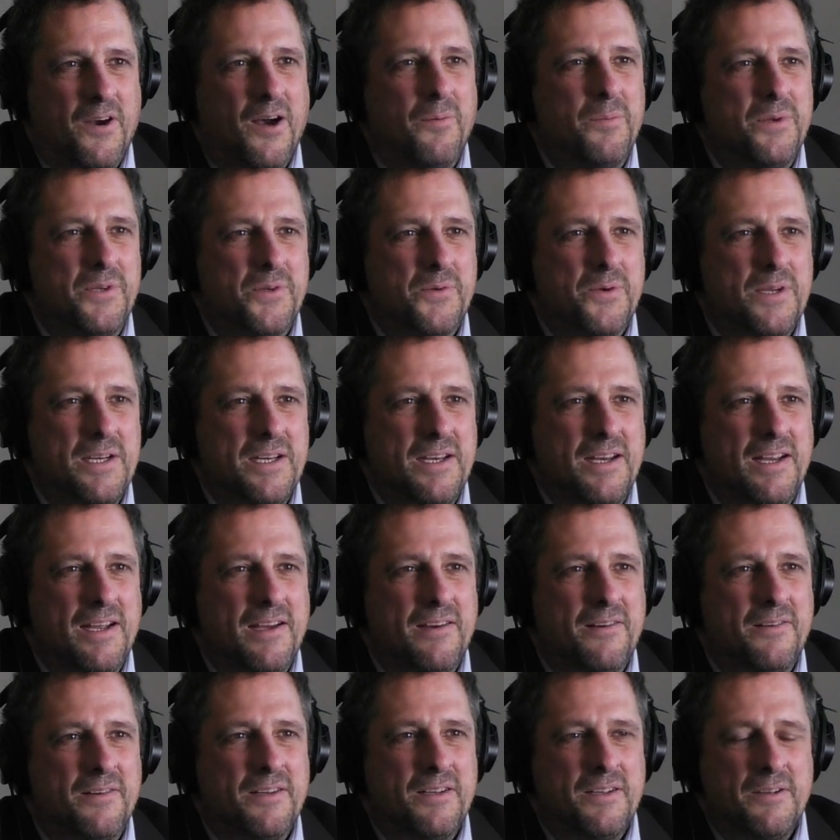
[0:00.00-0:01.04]
far between
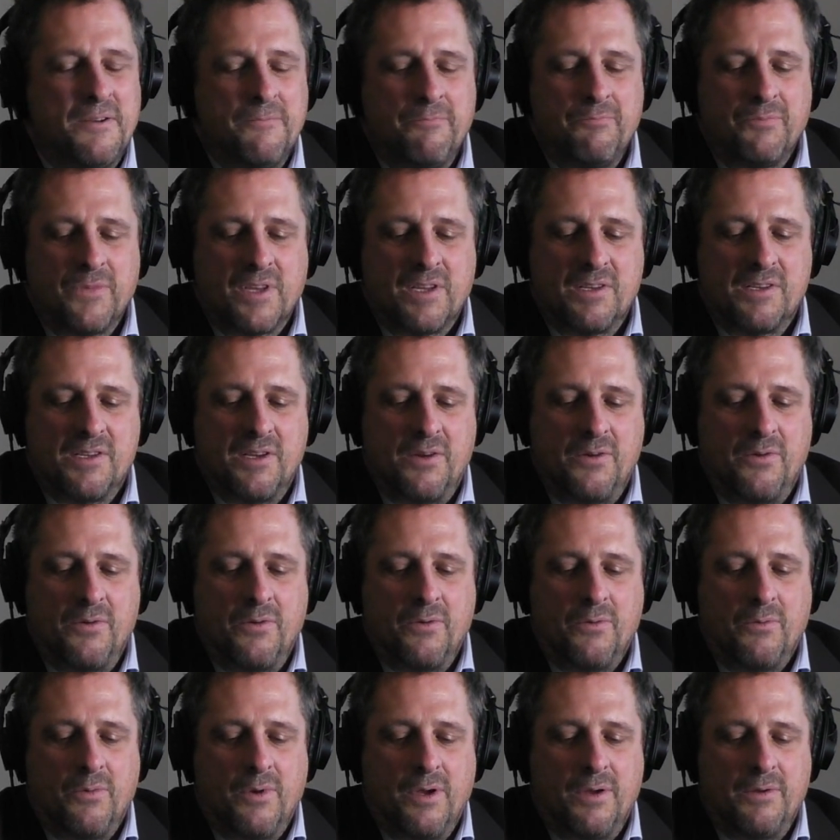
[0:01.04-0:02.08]
now.
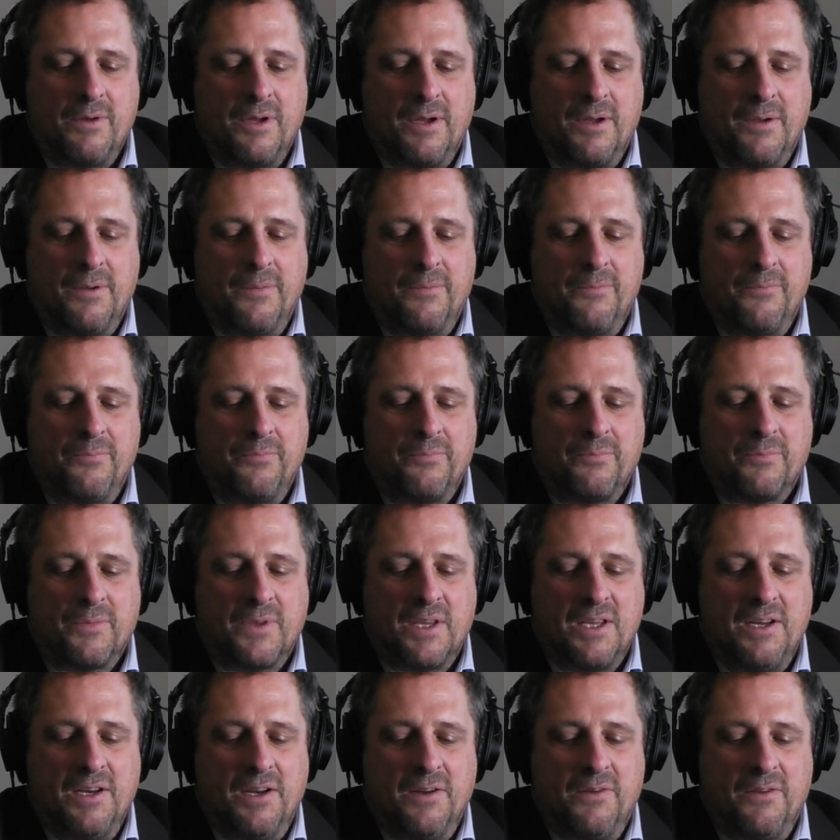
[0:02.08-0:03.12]
So,
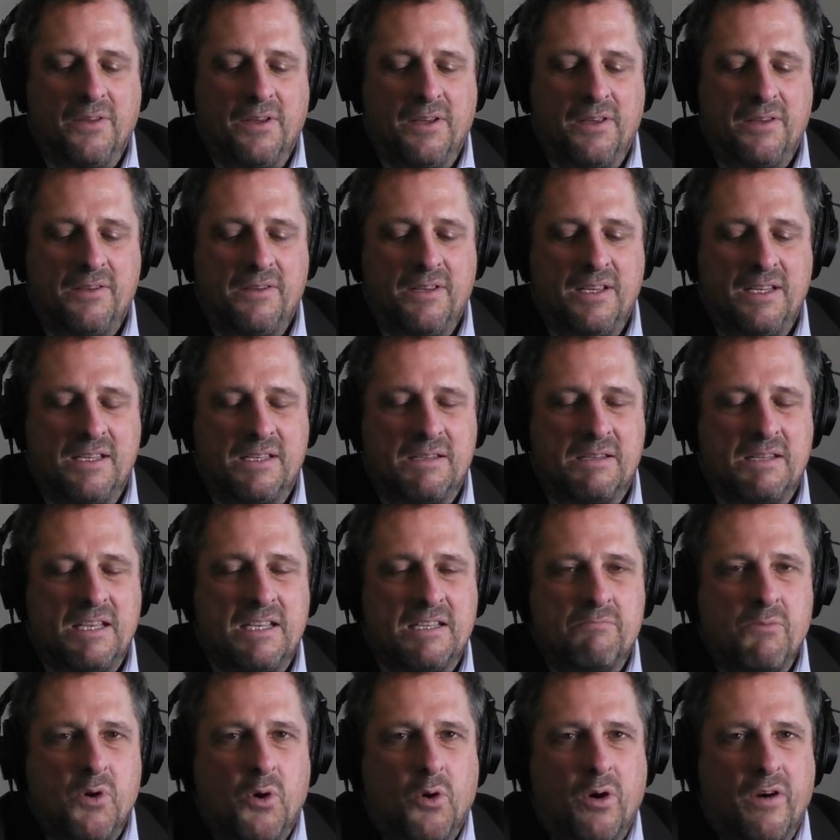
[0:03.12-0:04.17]

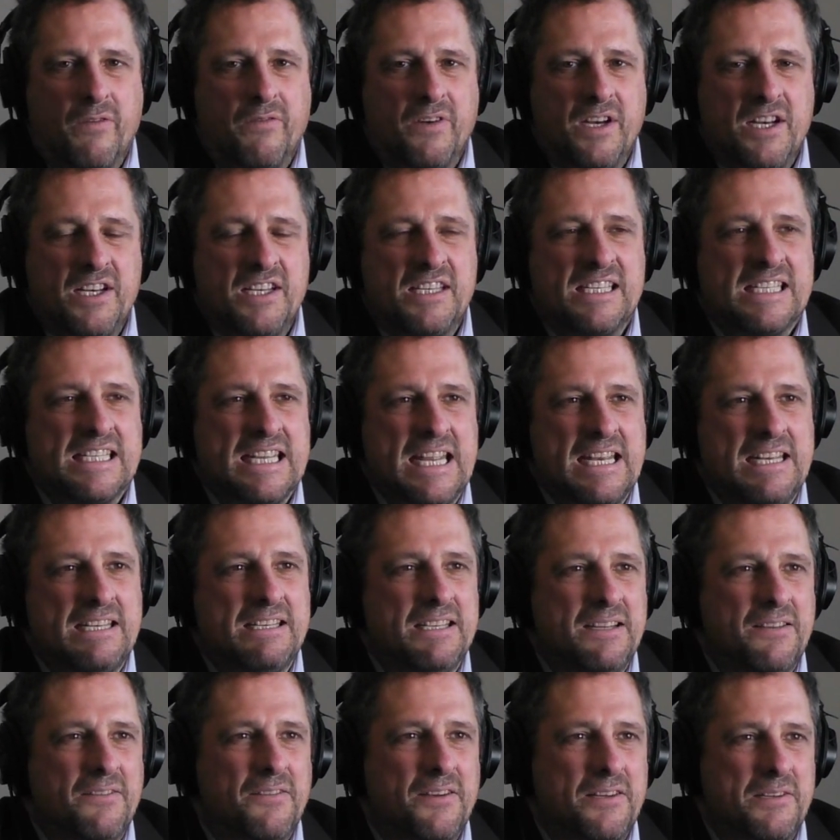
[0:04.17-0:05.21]
there's more of an
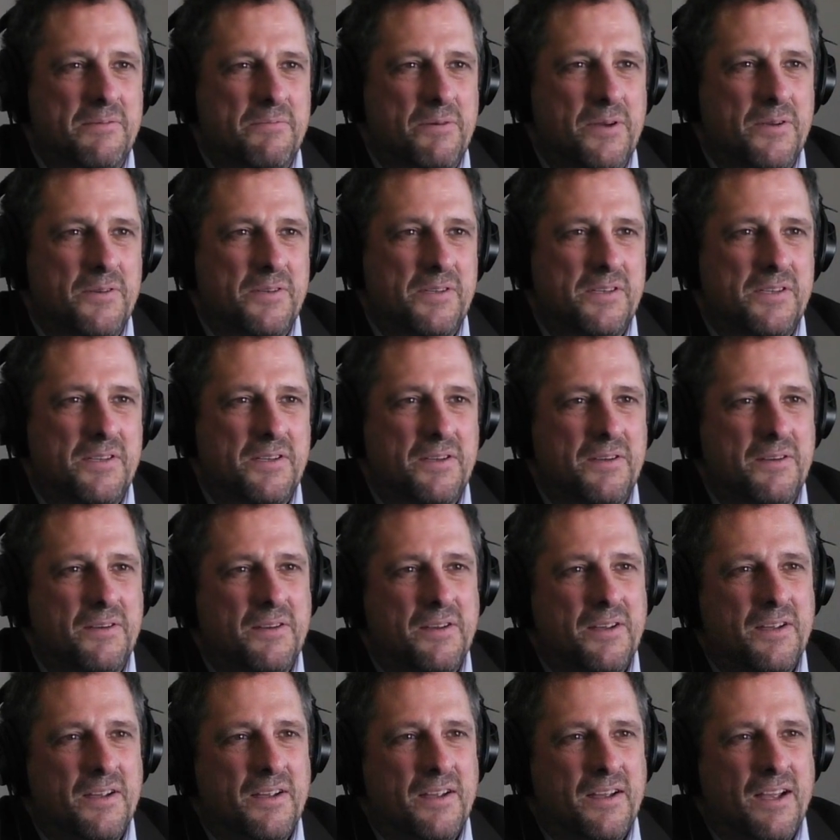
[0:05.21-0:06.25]
incentive, I suppose,
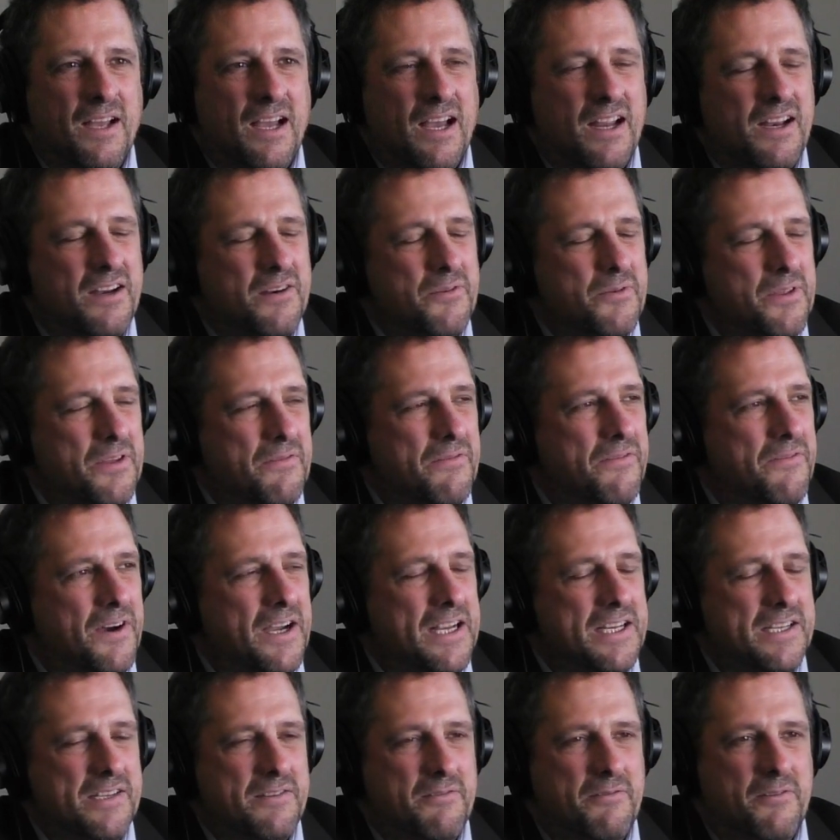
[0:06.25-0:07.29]
I don't know whether
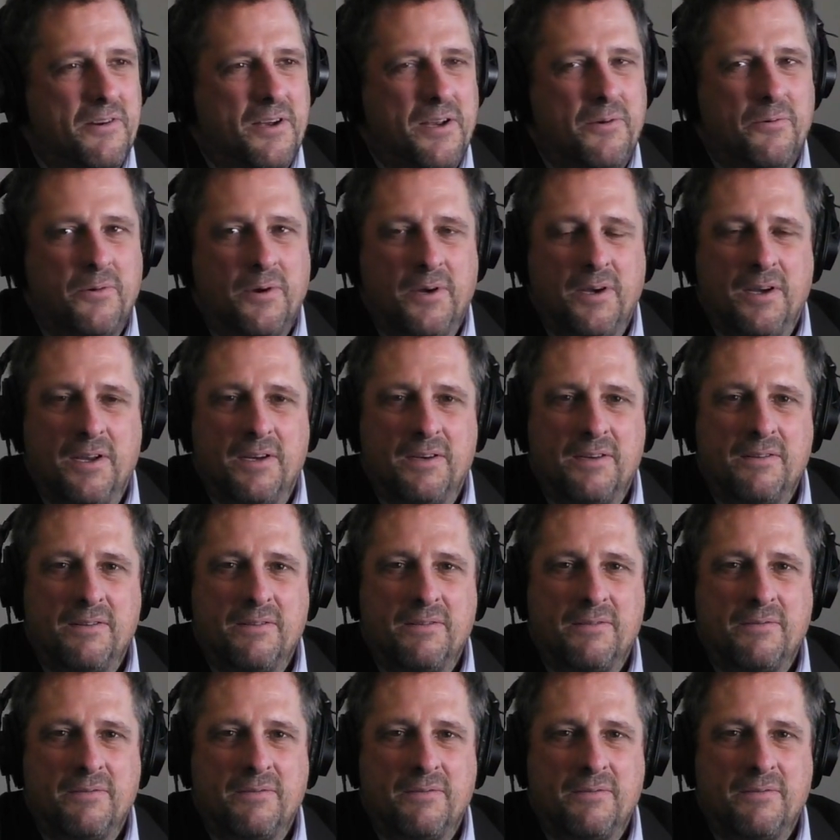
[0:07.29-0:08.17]
fight's the right word.